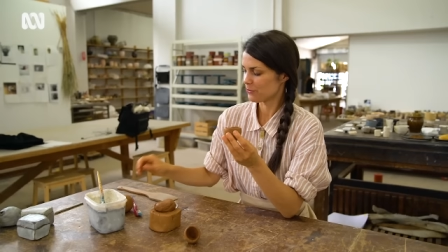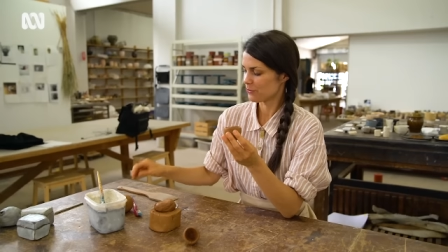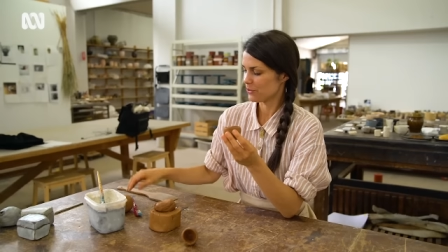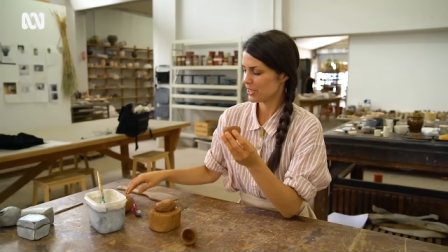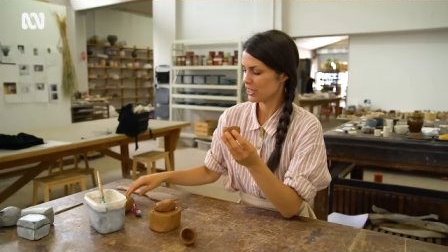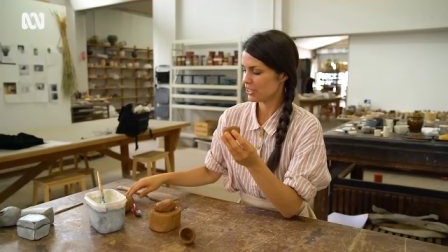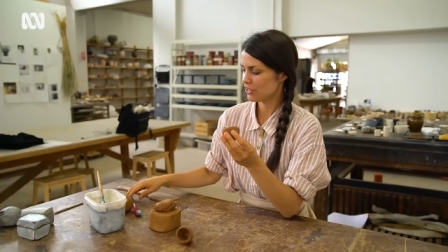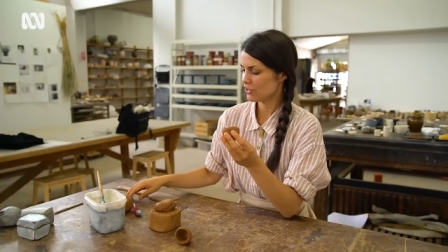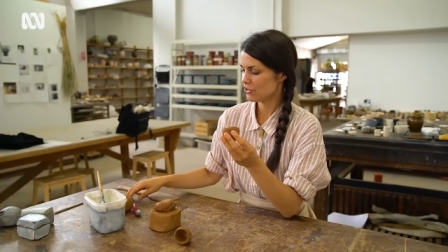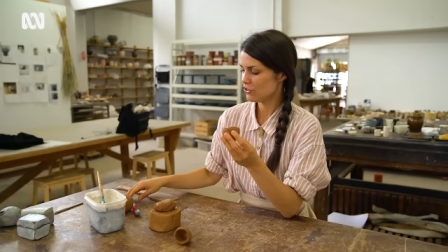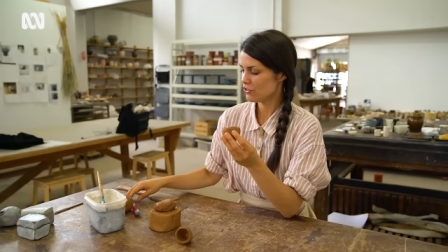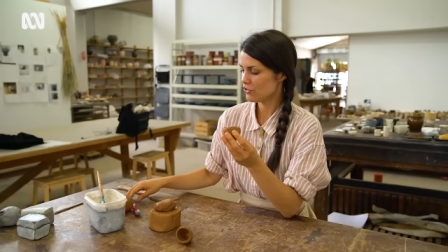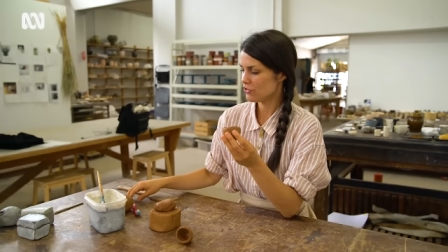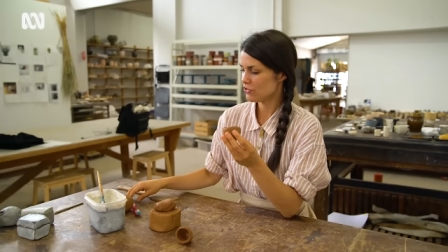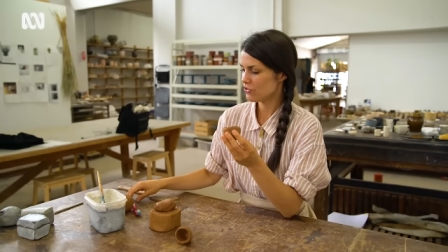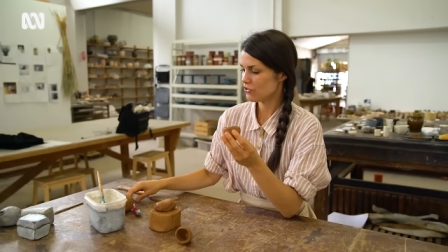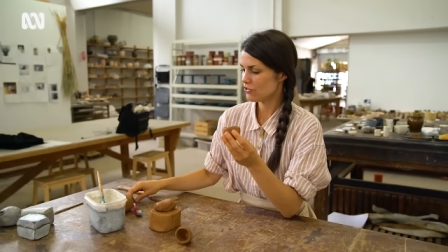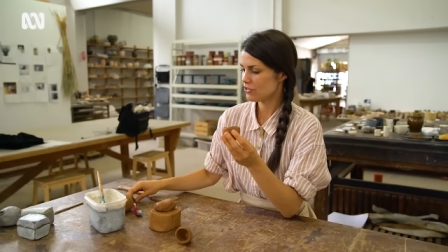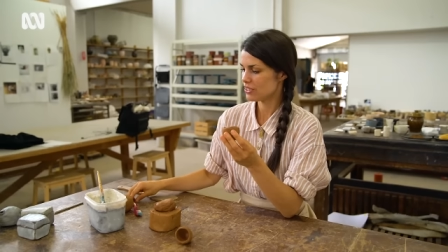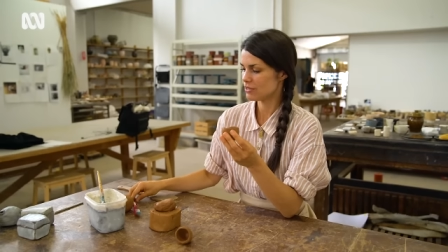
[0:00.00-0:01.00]
We can
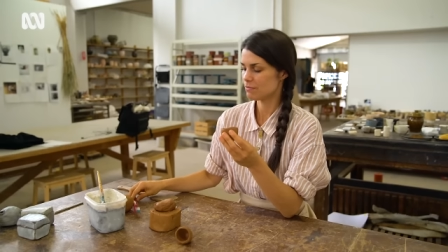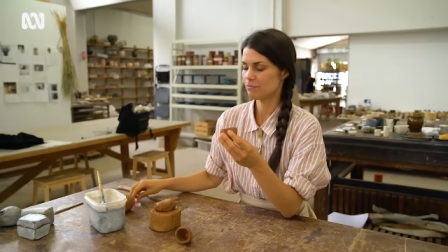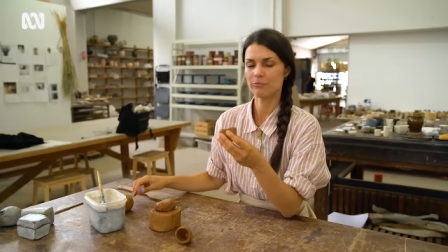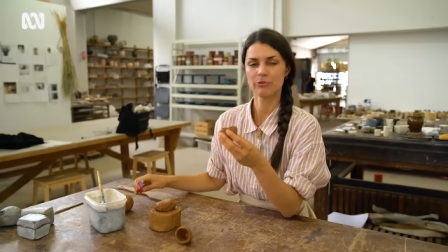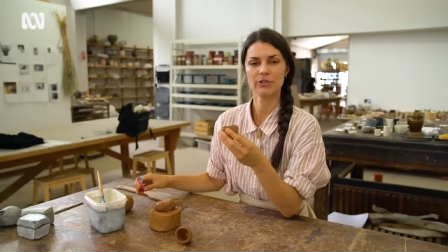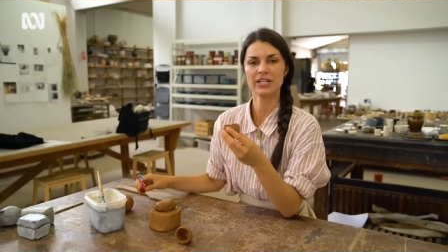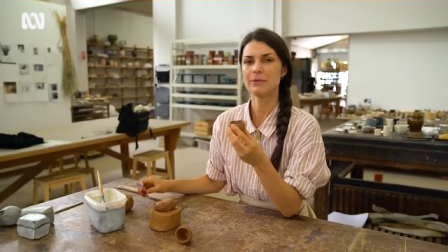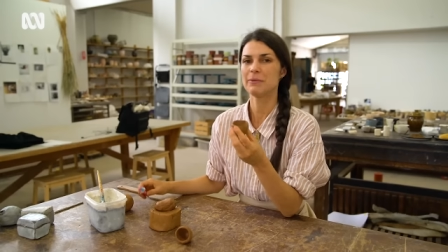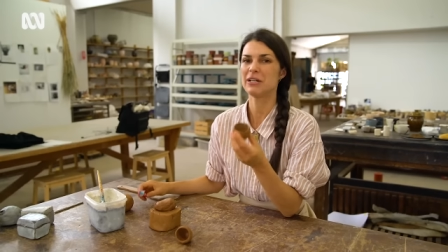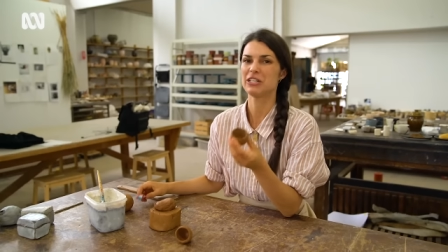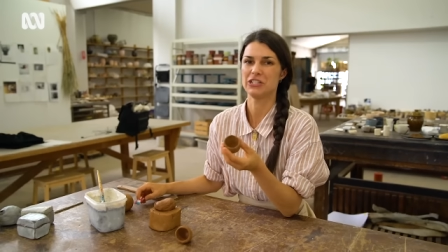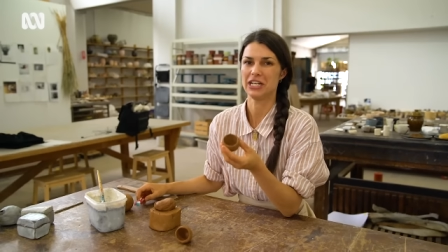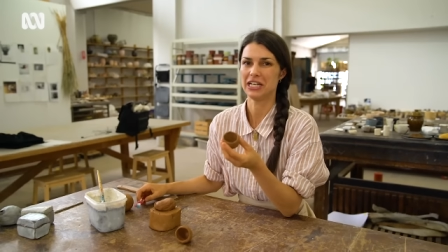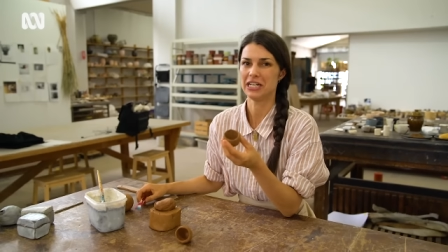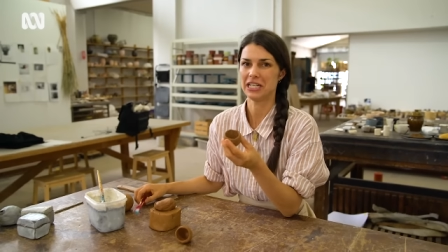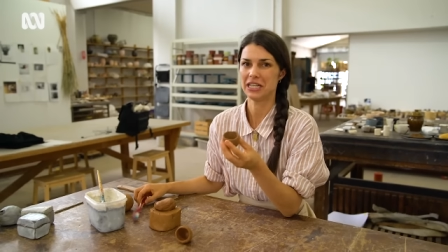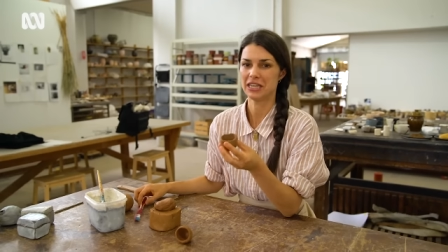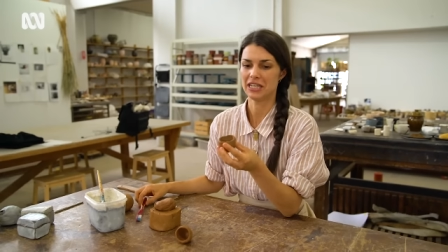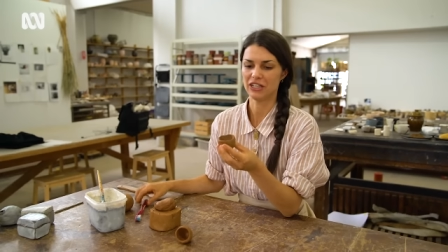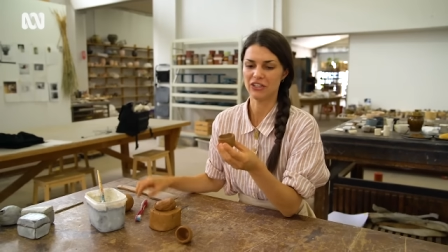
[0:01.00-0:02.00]
use pretty much
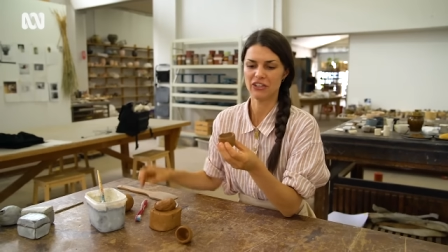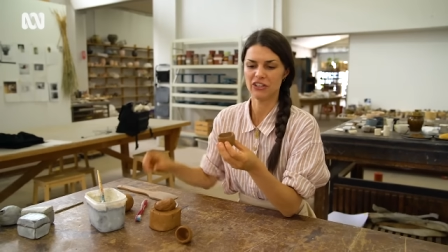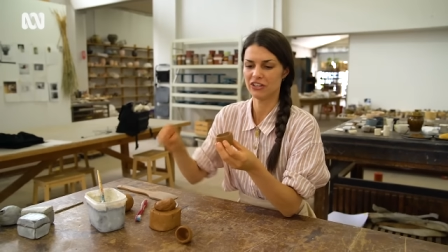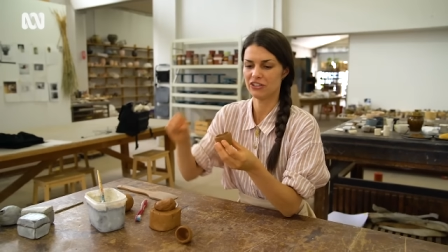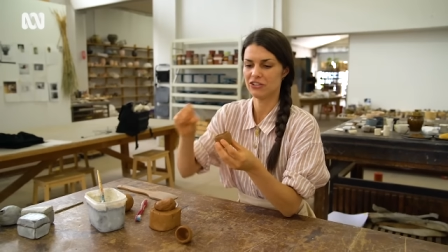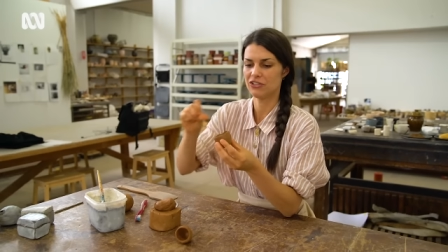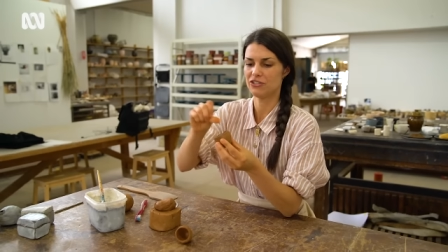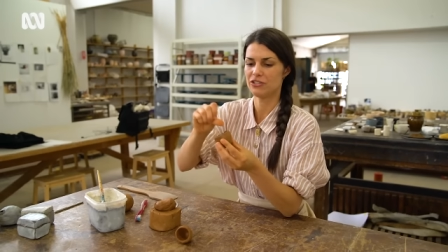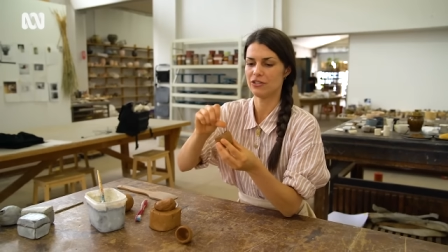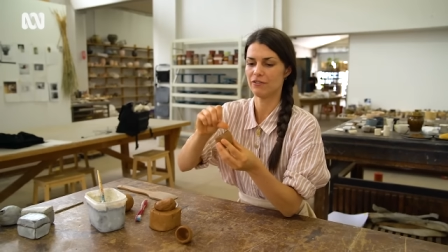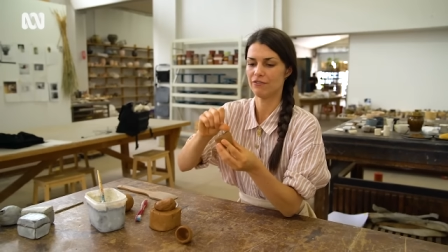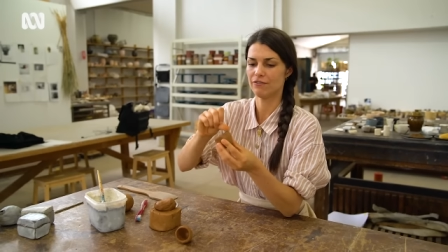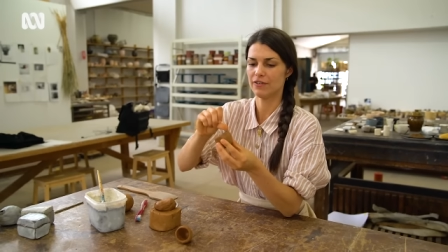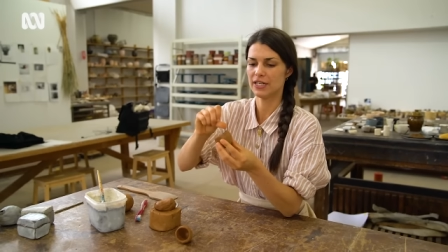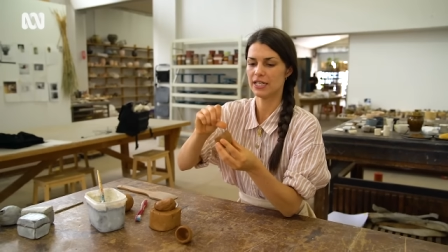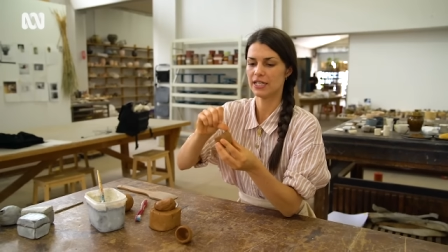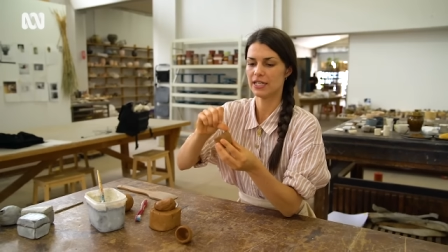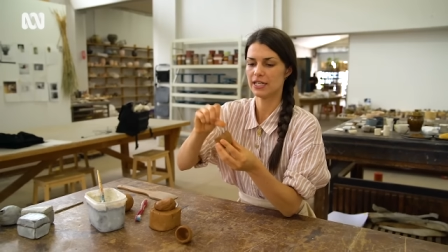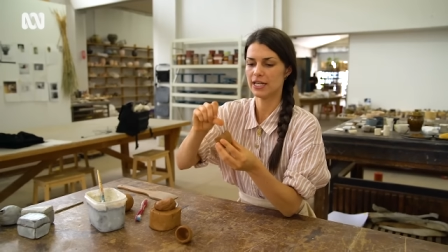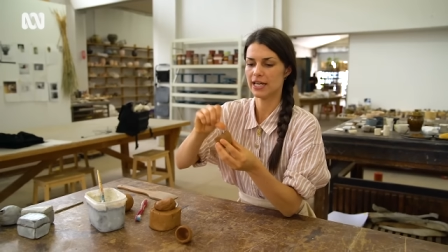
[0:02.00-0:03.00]
anything. You can use your
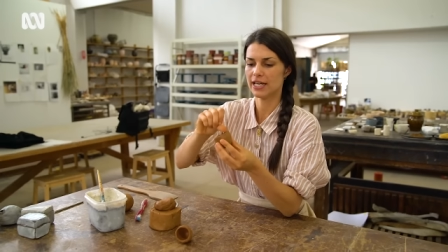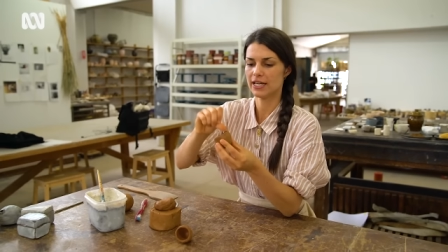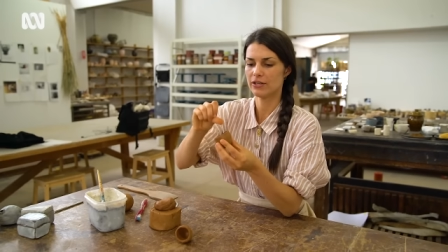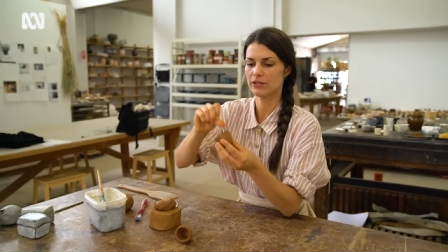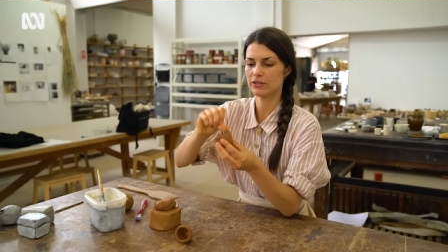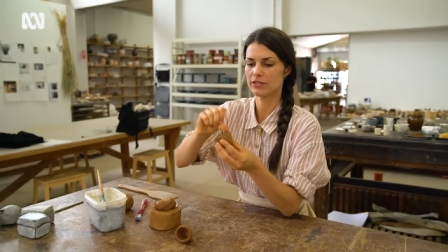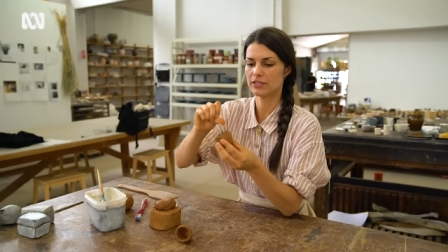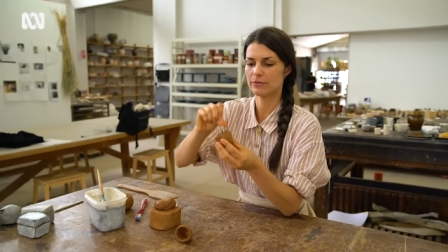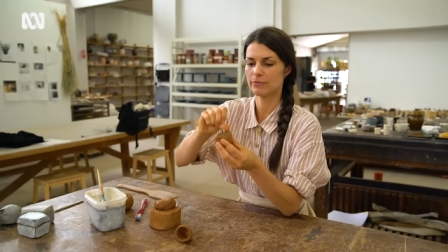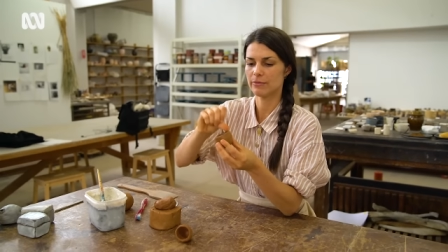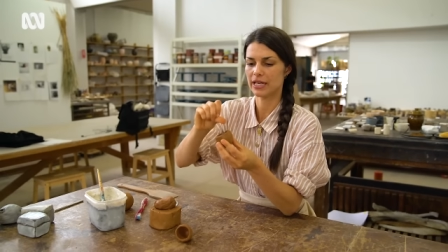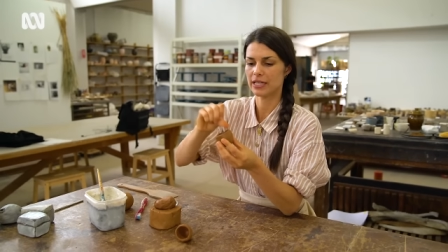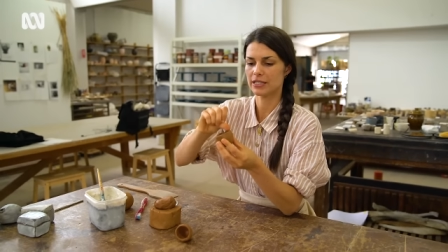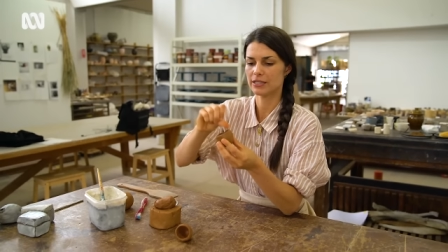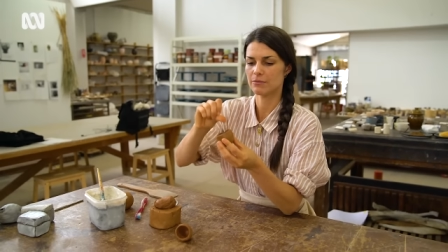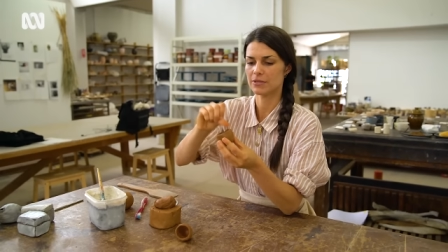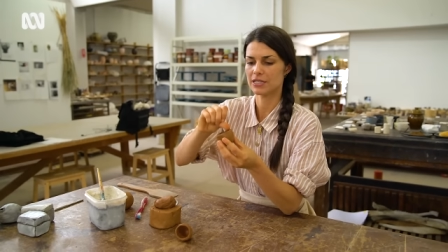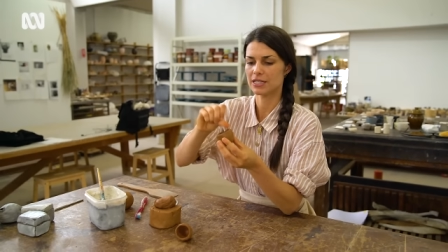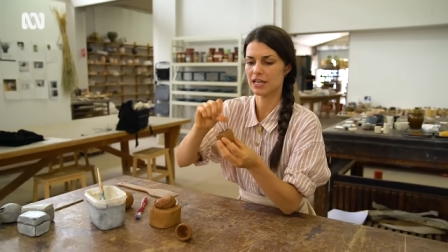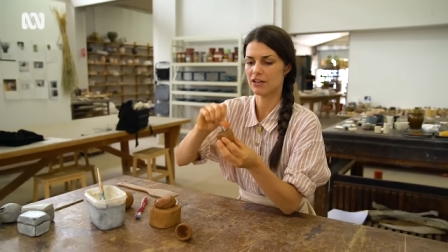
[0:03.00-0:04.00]
fingernail to make
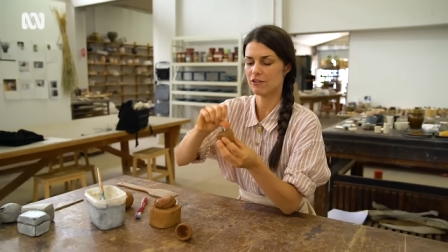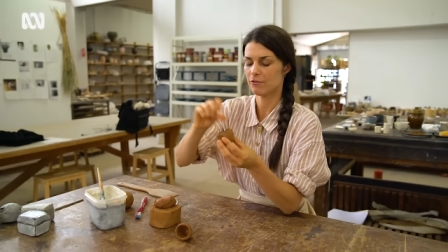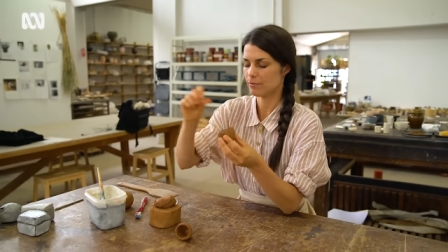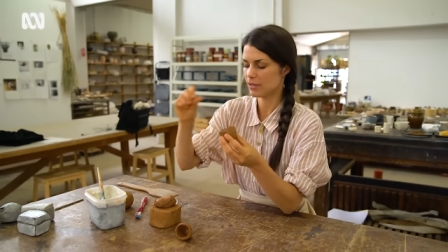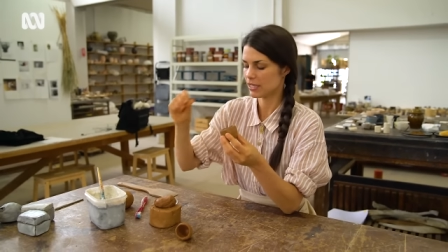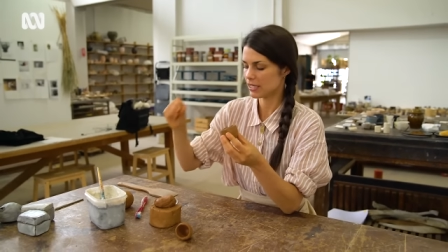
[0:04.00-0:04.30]
some scuff